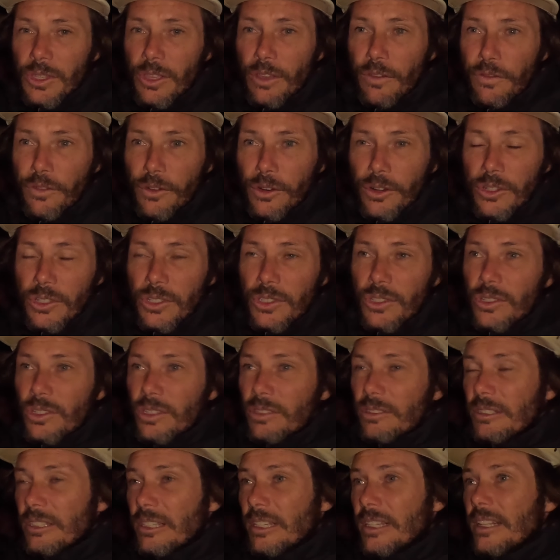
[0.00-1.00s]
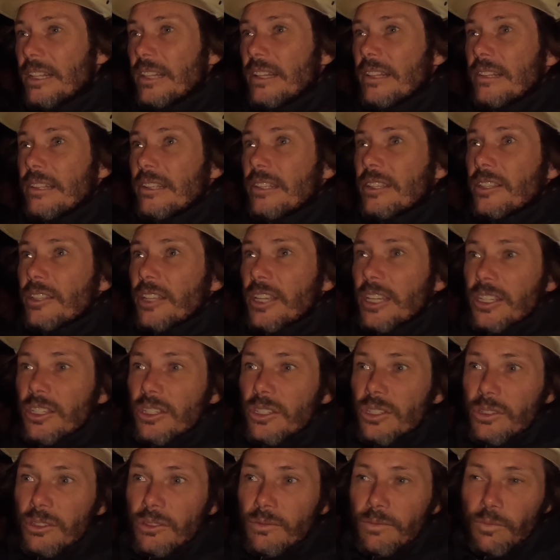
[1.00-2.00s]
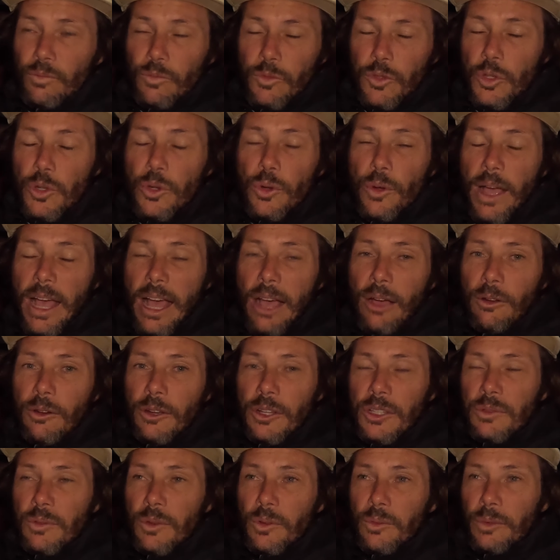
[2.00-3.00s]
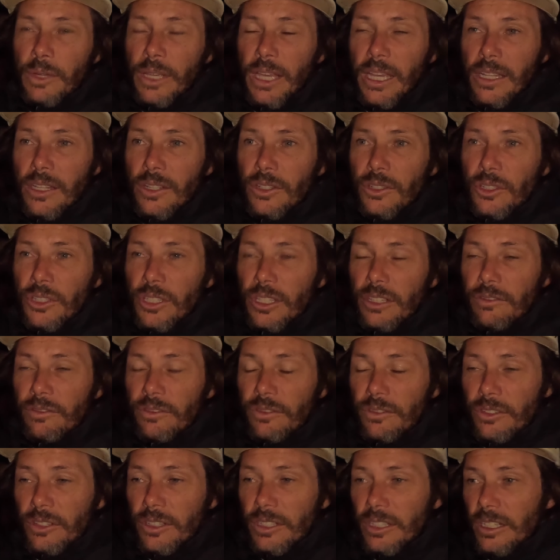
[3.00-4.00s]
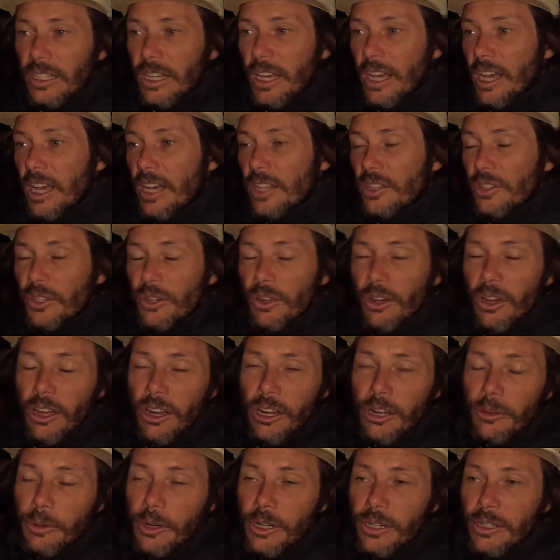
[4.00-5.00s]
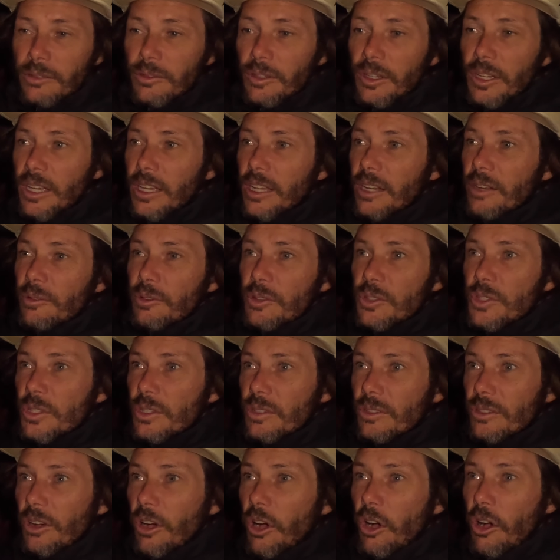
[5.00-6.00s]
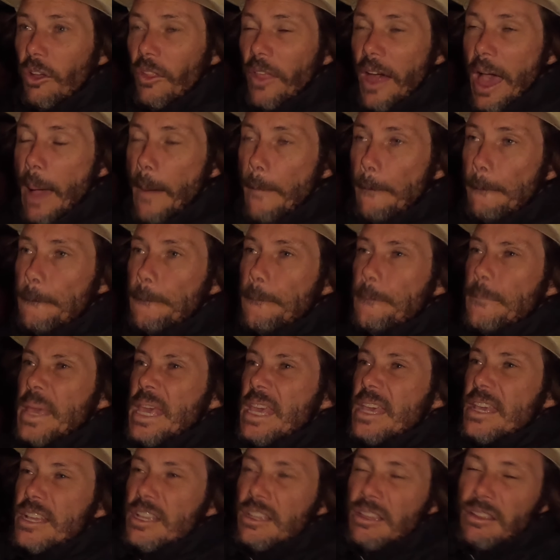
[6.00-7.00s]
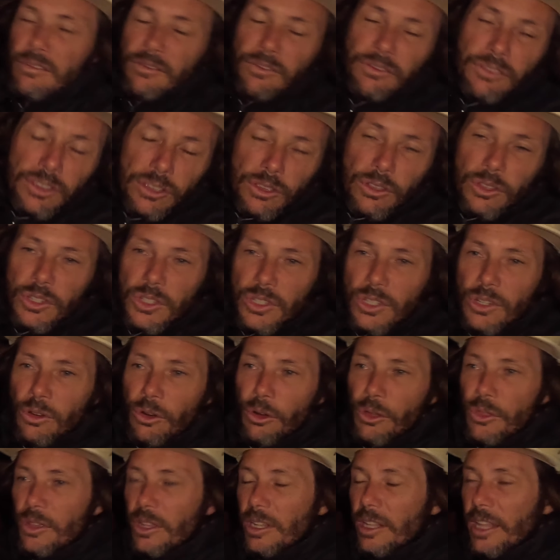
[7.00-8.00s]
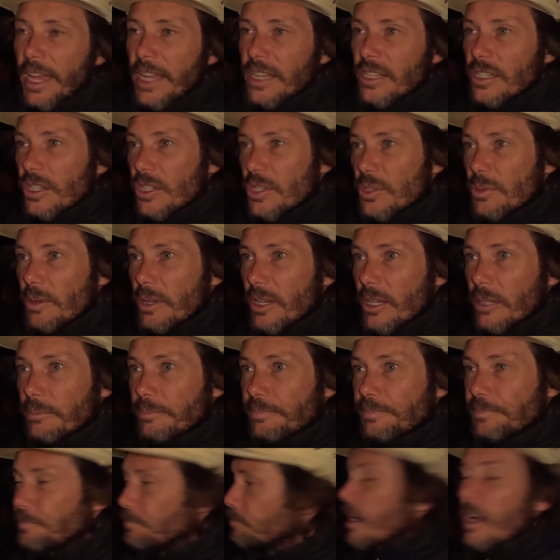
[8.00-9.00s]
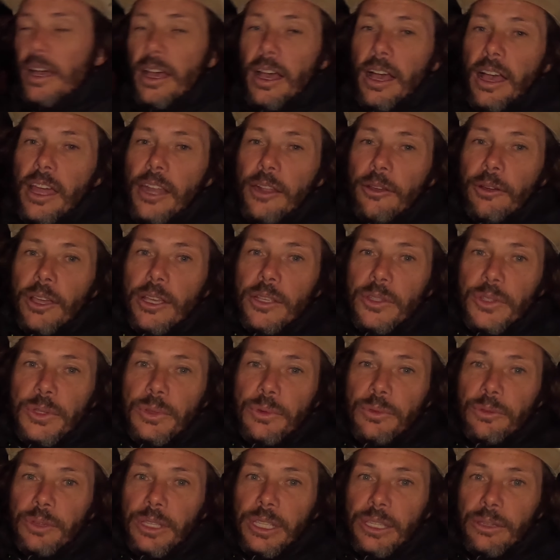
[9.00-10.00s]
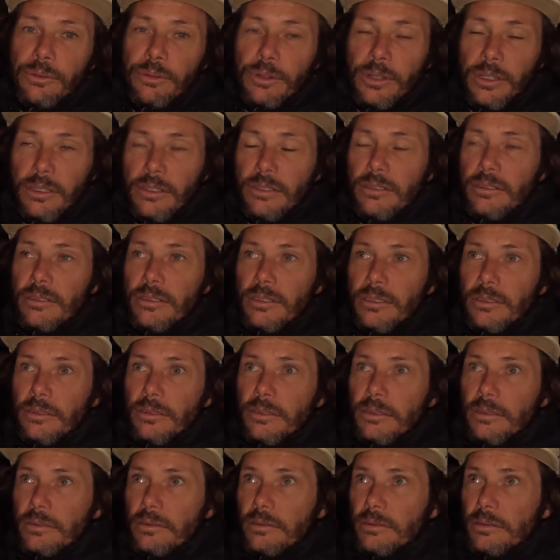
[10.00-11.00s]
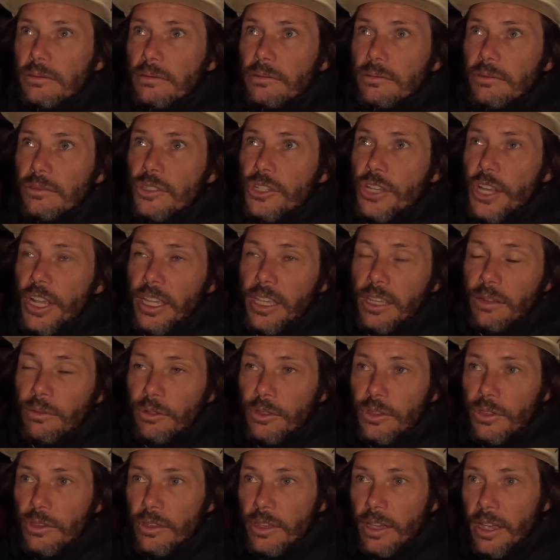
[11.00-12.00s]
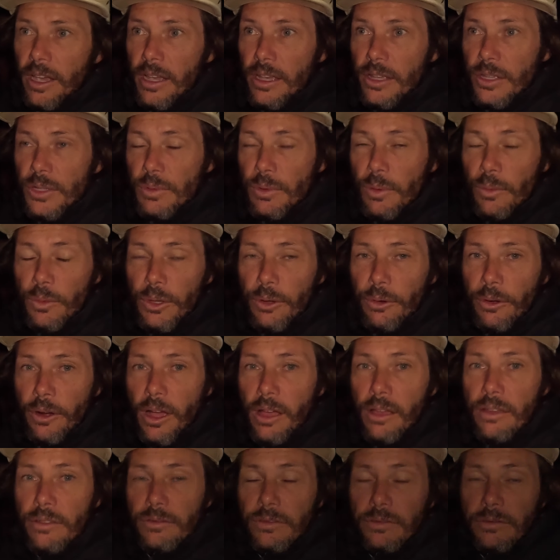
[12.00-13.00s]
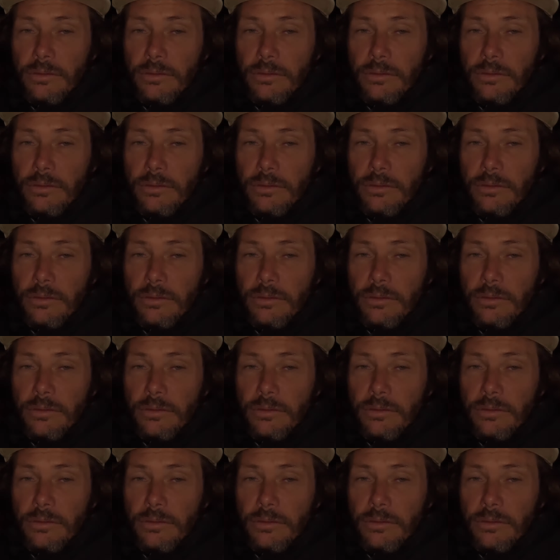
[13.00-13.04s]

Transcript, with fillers: the first, like, two hours when we had to leave uh, Little Harbor, and it was all that big, confused North Atlantic swell. Anyways, we will check in with you guys when we arrive.